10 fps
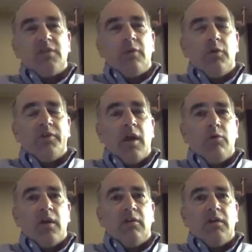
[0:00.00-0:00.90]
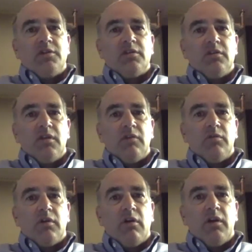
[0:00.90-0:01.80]
what that regulation did
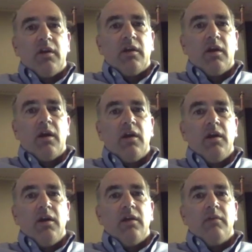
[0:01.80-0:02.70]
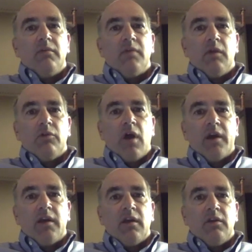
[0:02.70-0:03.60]
regarding
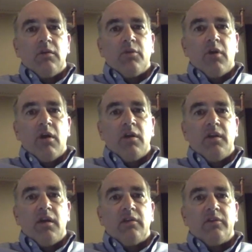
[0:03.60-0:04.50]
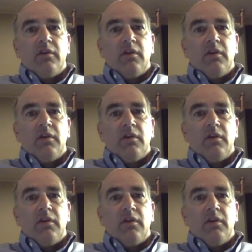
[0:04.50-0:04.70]
locking in your priority dates.